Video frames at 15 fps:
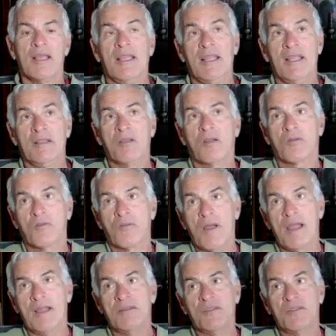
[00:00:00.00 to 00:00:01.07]
in the
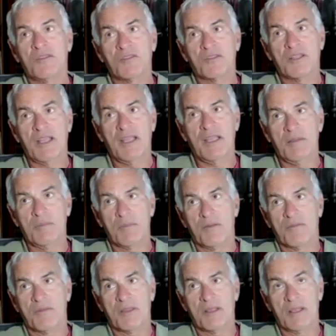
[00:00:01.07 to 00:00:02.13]
grand scheme
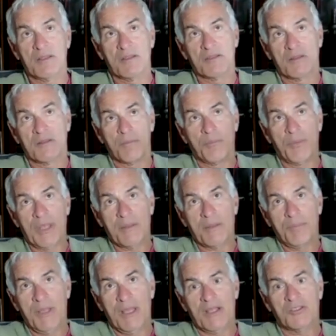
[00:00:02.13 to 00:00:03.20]
of things, the big
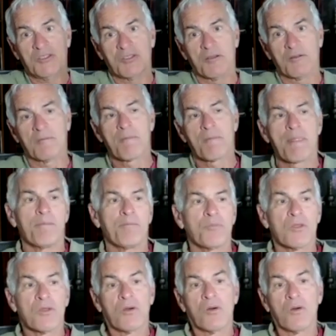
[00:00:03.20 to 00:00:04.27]
picture,
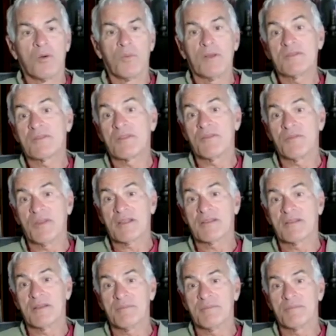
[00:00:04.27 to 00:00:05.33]
who is the
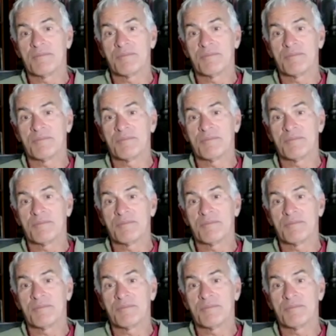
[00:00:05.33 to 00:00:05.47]
victim